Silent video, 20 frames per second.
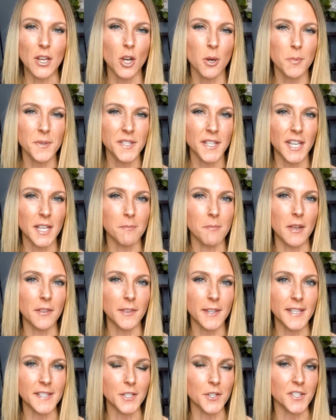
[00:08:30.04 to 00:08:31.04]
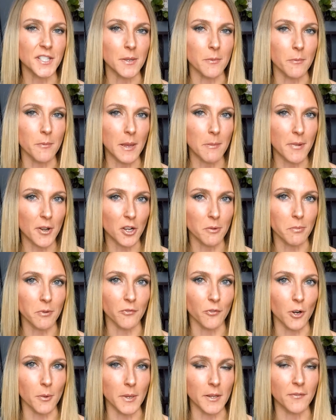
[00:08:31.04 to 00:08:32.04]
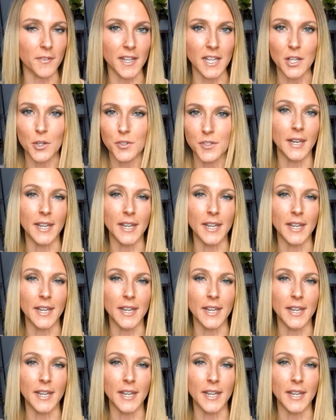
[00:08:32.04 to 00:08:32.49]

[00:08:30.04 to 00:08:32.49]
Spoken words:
Copacetic Monthlies are some of my better performing videos,